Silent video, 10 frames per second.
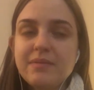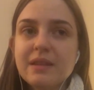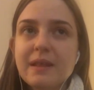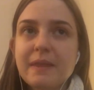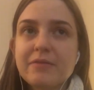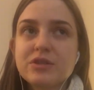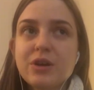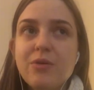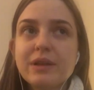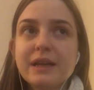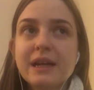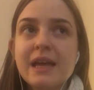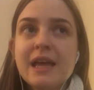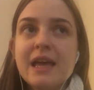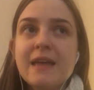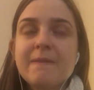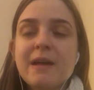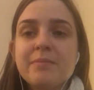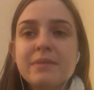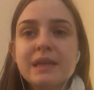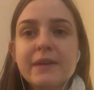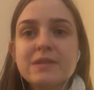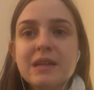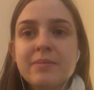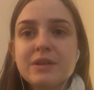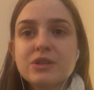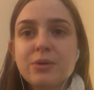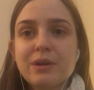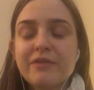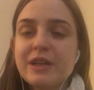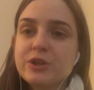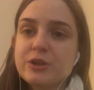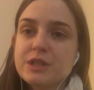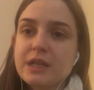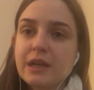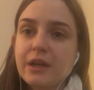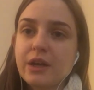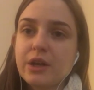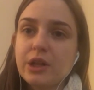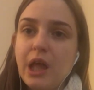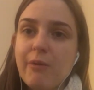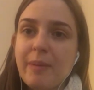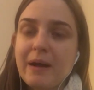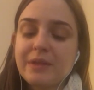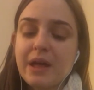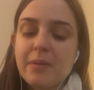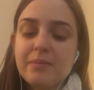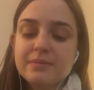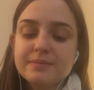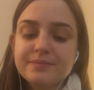that they've stolen that gives them this sort of interesting glow about them.